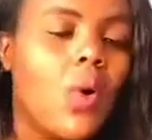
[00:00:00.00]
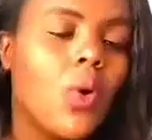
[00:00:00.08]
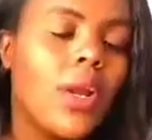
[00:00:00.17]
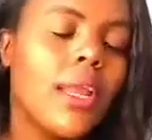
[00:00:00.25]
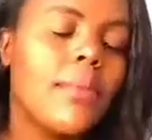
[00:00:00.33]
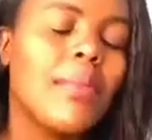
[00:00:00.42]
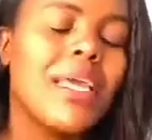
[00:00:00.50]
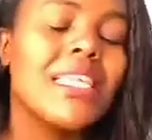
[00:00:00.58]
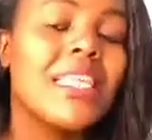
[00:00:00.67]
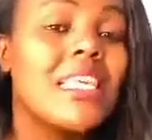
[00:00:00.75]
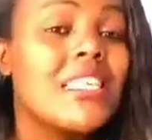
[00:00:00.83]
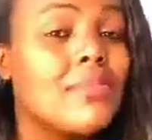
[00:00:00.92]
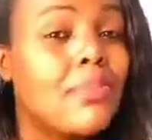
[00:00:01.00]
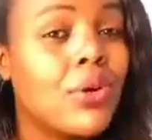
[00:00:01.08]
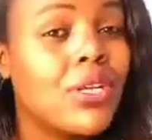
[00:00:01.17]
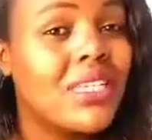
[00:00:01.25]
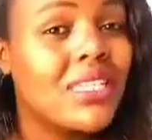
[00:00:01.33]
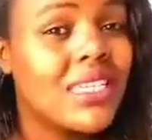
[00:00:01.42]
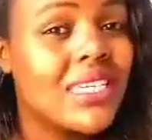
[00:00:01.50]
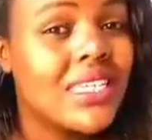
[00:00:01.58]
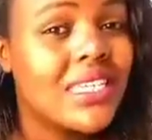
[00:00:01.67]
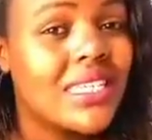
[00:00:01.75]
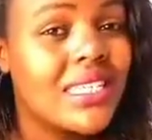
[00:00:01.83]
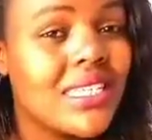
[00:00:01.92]
Okay, my sixth point
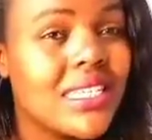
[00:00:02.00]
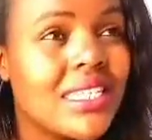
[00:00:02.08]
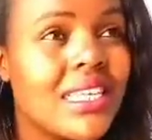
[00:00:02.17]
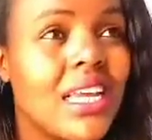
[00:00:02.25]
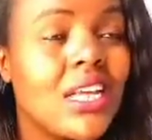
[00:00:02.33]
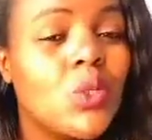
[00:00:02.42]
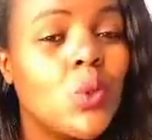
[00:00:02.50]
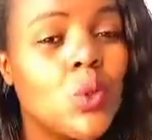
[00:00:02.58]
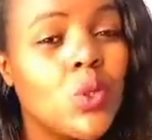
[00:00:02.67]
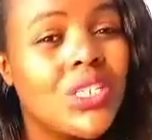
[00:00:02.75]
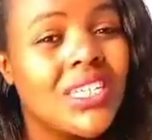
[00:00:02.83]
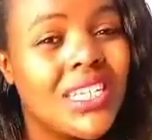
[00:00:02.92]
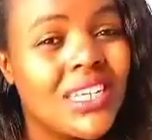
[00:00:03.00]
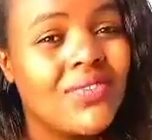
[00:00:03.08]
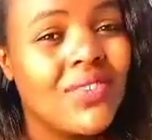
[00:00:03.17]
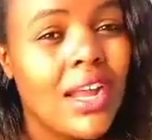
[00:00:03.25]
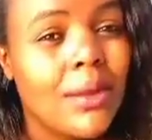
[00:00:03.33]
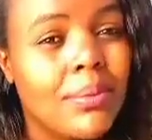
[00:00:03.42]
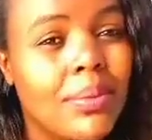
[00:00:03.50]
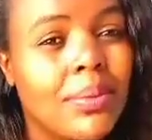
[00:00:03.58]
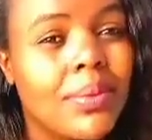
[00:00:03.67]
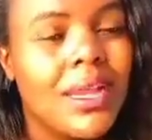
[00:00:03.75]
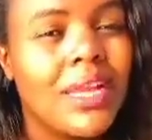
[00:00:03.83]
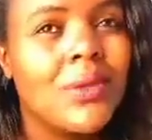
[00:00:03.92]
is, do not give up.
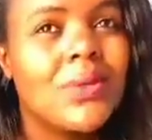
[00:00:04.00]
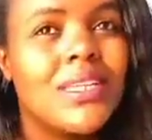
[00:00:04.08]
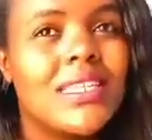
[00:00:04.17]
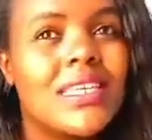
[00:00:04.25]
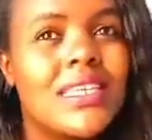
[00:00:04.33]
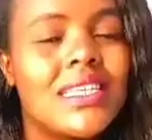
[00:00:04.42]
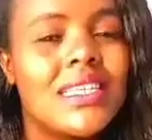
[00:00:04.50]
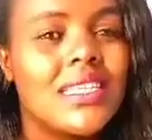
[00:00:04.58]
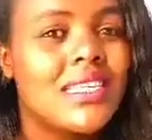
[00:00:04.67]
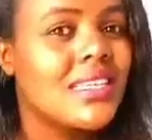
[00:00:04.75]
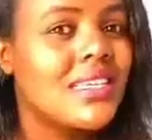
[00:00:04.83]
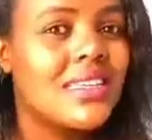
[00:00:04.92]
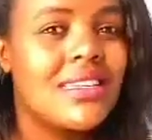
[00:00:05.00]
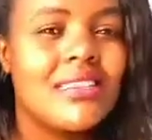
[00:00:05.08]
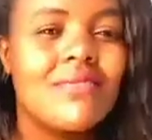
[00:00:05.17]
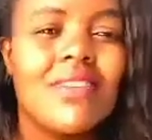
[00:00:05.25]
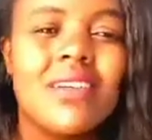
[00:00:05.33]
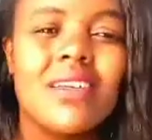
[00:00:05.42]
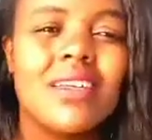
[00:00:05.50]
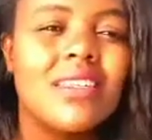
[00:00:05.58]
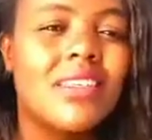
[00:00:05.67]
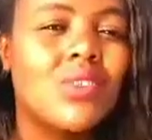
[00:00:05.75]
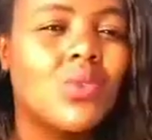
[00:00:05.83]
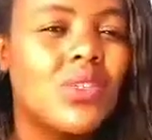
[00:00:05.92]
I know it's easy. It's very
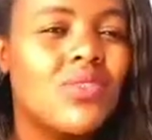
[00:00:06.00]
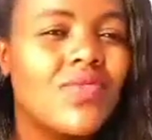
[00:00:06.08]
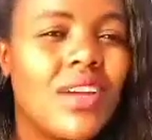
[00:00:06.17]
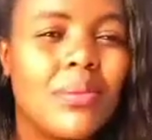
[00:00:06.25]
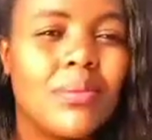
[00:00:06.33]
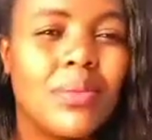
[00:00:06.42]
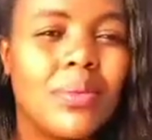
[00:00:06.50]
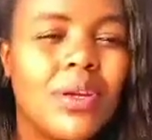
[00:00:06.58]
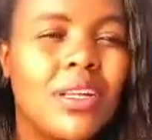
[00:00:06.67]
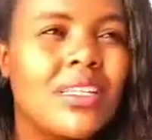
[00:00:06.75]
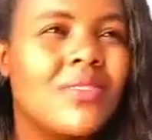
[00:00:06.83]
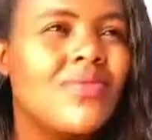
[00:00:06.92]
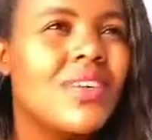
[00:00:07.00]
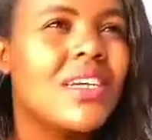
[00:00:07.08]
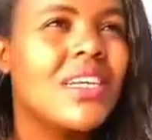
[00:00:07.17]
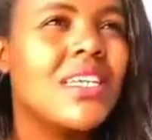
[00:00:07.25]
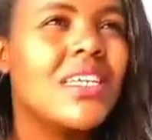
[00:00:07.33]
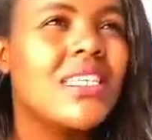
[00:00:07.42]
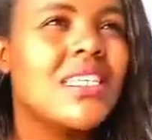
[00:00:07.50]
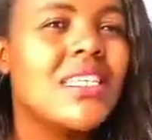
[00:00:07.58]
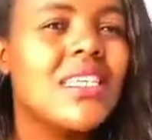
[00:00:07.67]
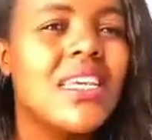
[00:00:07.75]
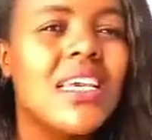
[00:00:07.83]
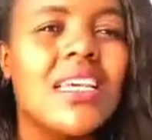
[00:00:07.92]
easy to give up. It's very
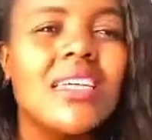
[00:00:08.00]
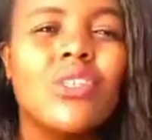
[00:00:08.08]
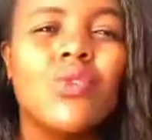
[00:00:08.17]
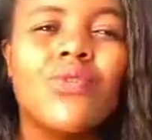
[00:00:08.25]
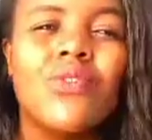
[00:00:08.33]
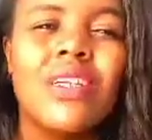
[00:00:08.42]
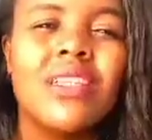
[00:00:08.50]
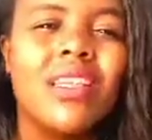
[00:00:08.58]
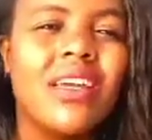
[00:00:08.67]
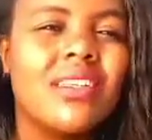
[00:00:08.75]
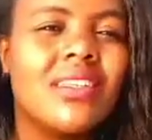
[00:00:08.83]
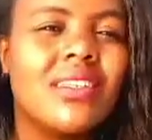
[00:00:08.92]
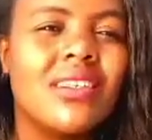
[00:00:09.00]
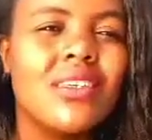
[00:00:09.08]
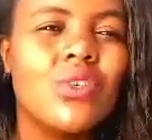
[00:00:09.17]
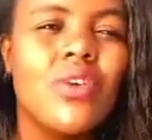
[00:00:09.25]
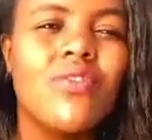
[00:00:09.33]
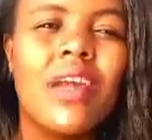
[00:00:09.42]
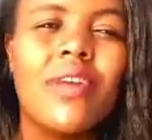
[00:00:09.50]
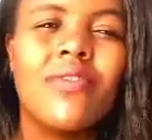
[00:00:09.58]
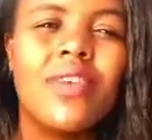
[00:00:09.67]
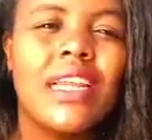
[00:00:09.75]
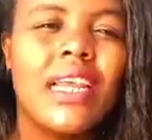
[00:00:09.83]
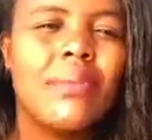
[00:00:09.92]
easy to feel that you're a
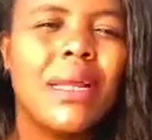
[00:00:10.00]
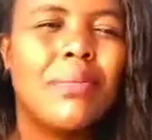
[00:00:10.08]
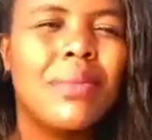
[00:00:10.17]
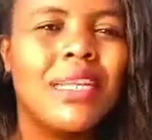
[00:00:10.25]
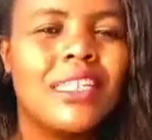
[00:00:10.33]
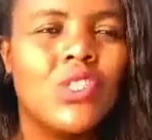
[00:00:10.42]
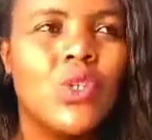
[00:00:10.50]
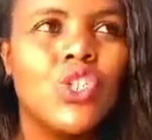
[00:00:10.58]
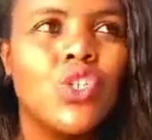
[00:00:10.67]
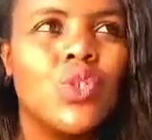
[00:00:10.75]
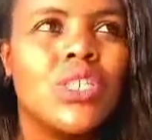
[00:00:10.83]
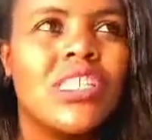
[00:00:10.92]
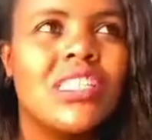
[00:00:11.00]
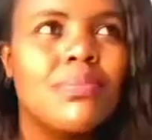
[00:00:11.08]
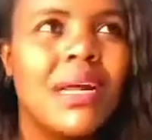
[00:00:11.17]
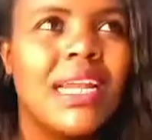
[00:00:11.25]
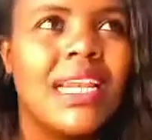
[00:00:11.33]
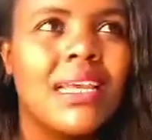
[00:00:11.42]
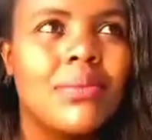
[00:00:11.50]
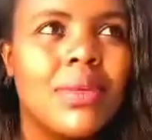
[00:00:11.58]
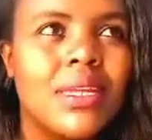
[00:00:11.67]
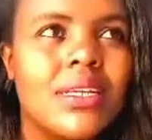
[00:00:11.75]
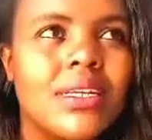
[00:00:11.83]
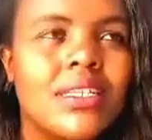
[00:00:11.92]
failure, but please don't use this
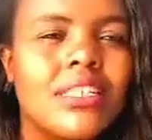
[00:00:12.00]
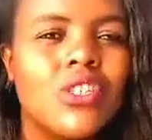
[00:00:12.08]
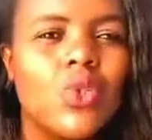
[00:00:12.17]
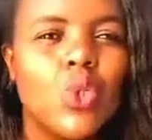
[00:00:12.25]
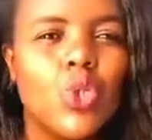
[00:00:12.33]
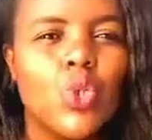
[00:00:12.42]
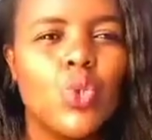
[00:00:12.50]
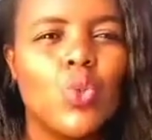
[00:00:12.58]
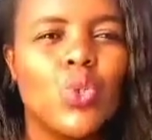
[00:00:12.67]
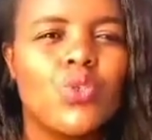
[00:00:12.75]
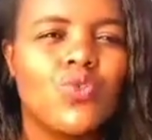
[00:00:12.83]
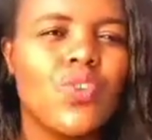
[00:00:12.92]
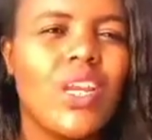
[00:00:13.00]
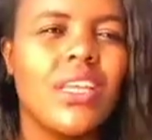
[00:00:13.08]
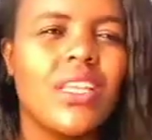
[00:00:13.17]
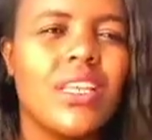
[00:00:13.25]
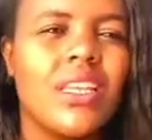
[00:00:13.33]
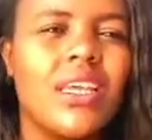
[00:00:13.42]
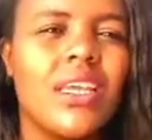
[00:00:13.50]
pandemic, this situation, to define,